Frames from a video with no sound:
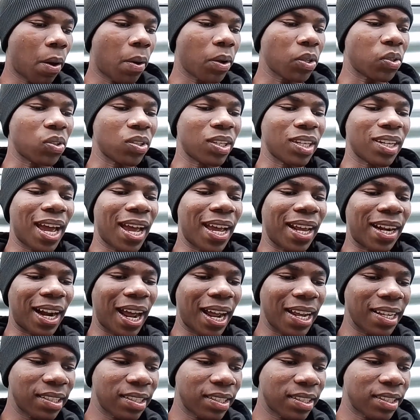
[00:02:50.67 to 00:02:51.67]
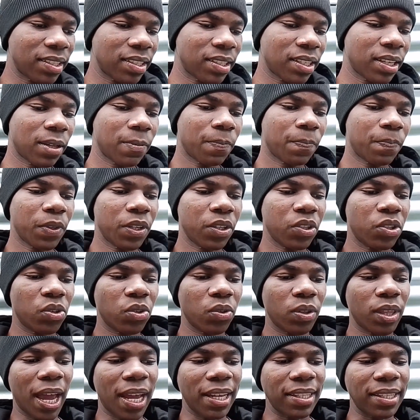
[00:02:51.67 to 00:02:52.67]
power to deny rights
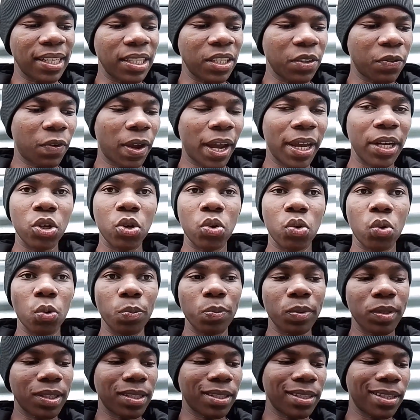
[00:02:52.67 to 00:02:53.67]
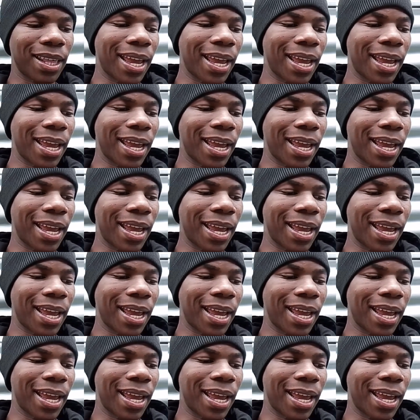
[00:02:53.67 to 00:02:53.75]
to the identified groups.